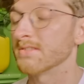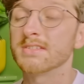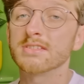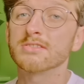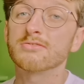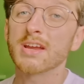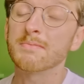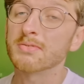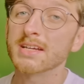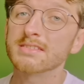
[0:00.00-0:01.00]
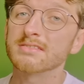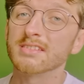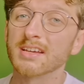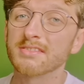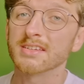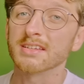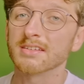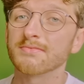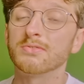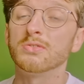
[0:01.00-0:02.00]
this is a great precedent, I
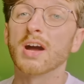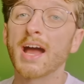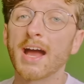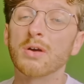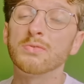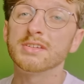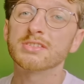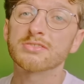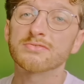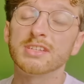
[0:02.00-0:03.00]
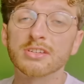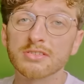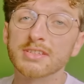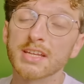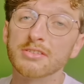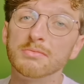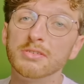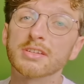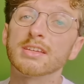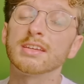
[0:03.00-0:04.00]
think, for how this street could end up
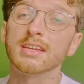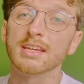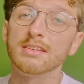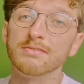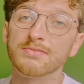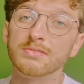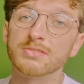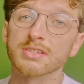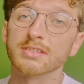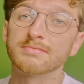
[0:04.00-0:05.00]
looking in future.